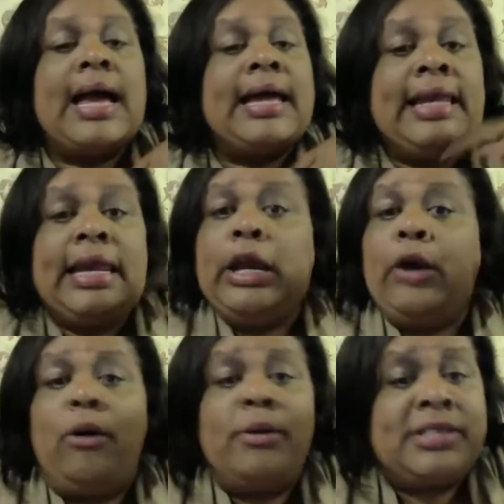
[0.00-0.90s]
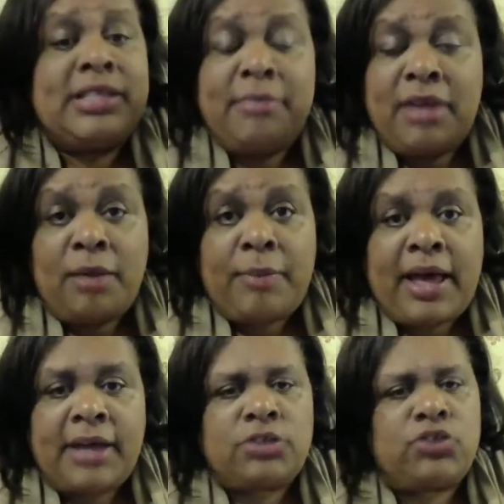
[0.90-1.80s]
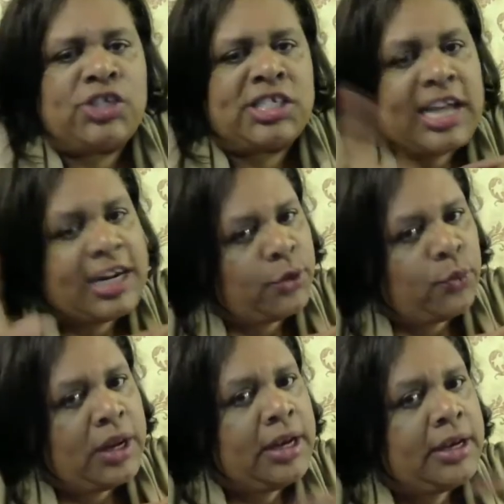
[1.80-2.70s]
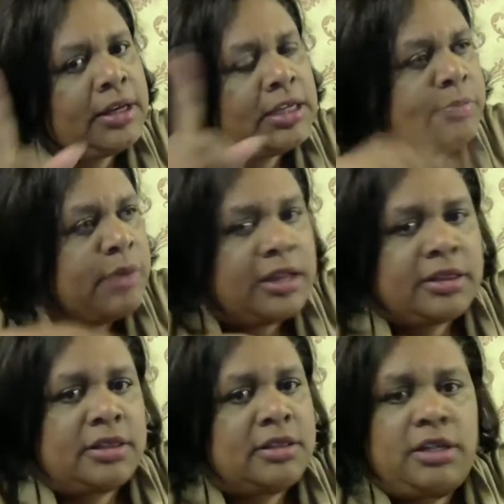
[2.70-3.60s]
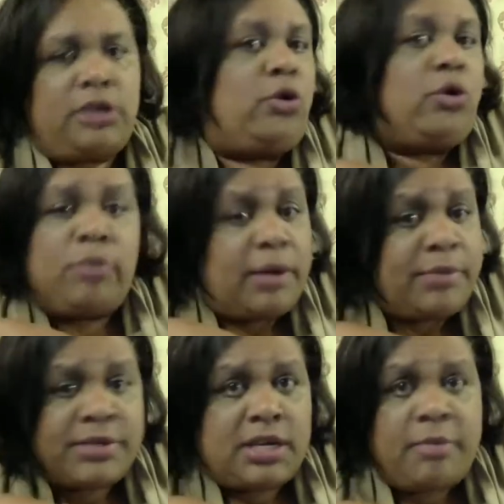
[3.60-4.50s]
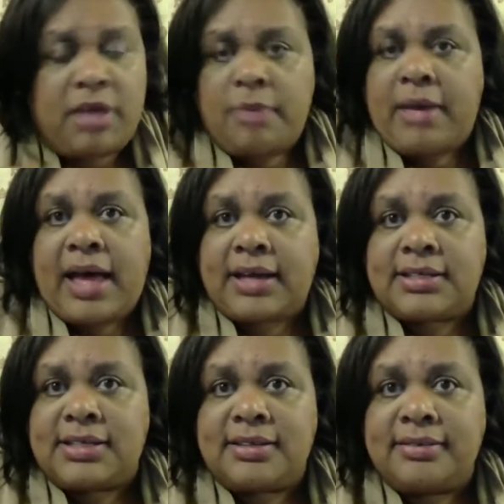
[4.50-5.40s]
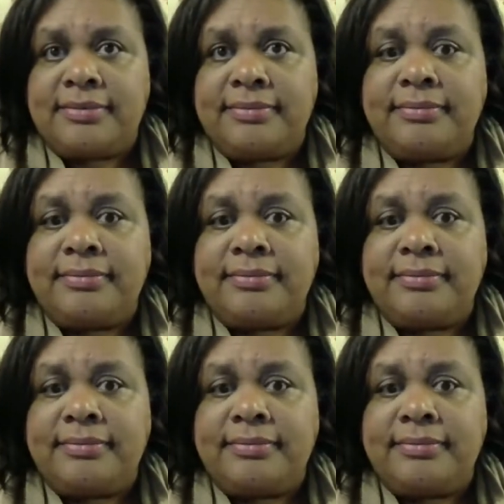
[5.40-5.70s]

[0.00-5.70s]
I didn't know it was in the mailbox, just like the rent this month. Didn't know the rent was in the mailbox.